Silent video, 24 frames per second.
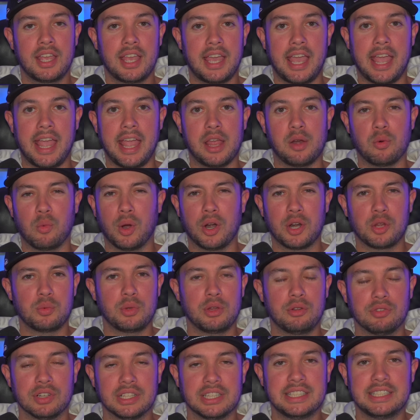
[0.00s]
And where do
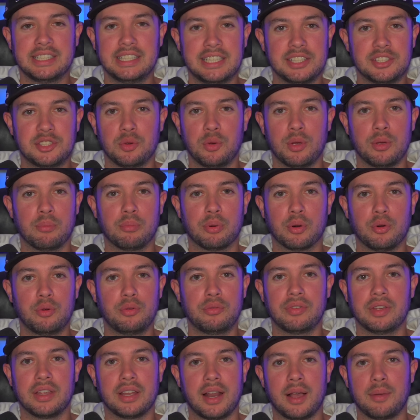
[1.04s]
we really need to
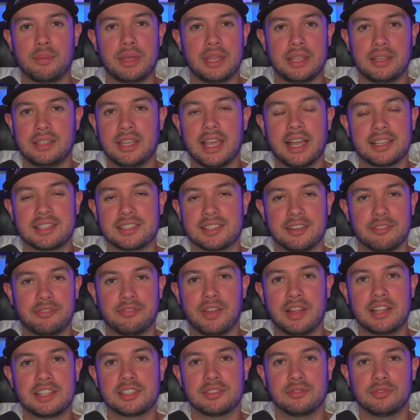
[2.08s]
improve in? I mean, yes,
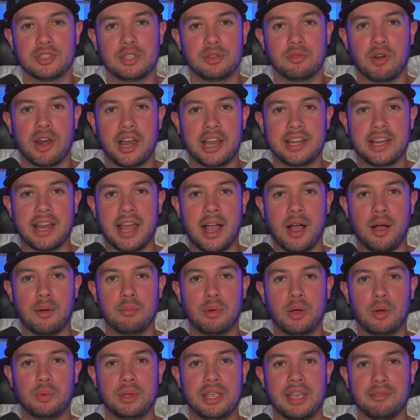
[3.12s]
defensively right now,
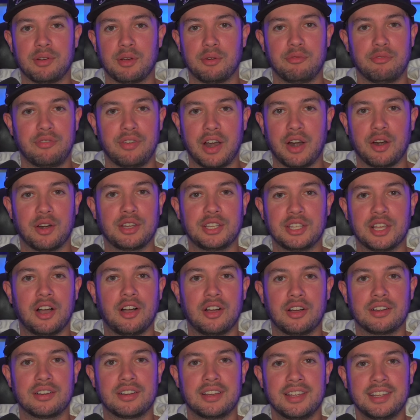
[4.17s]
but we have a very
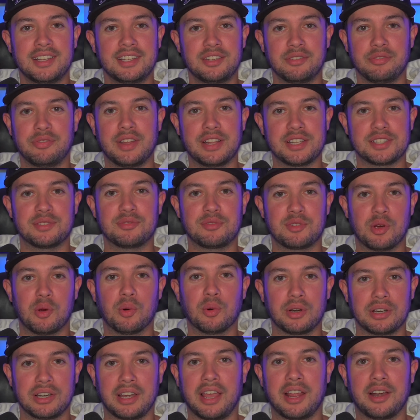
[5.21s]
young defensive
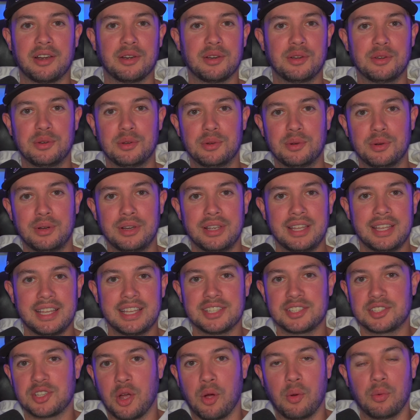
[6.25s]
coordinator who
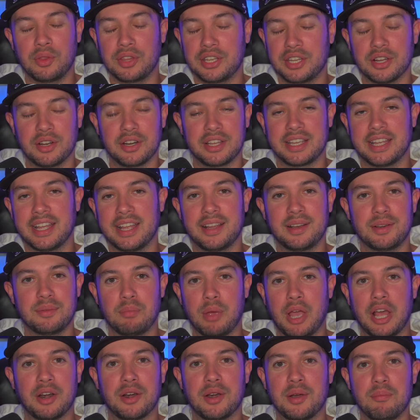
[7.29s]
is only going to get
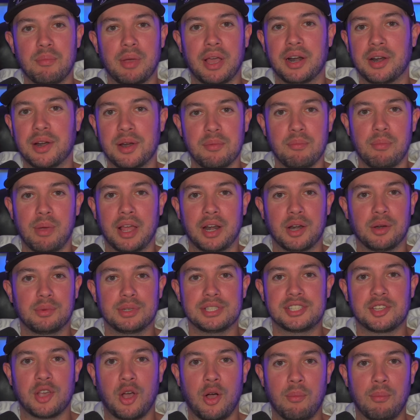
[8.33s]
better and better and better.
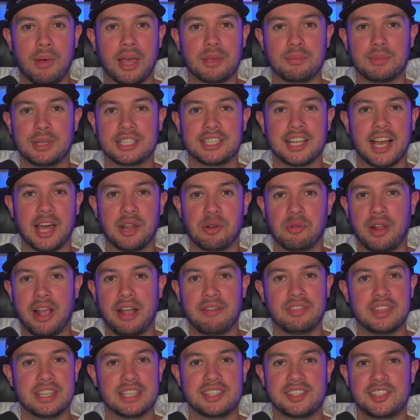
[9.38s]
We saw Mike McDonald
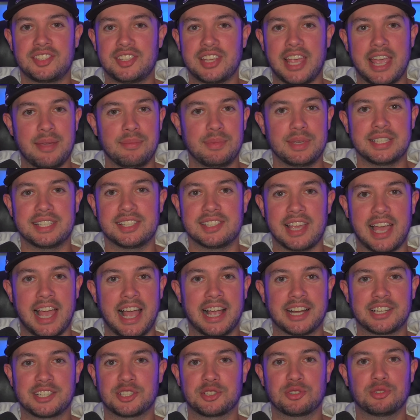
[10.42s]
have this same
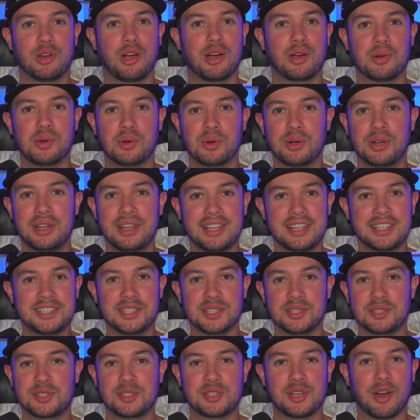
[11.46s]
exact struggle
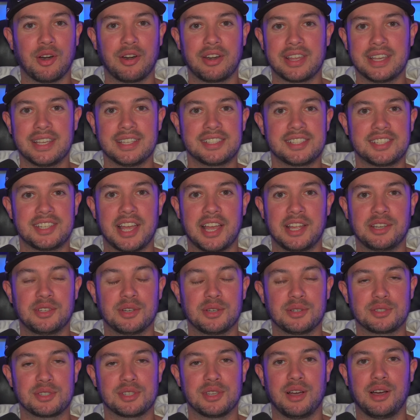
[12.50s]
to start his
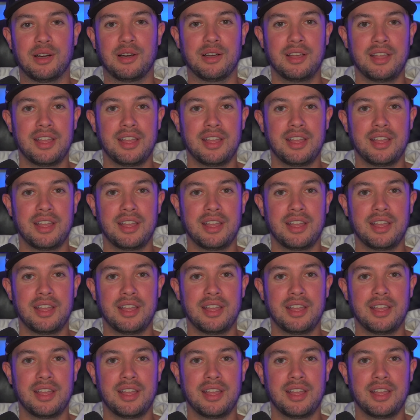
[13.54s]
tenure. So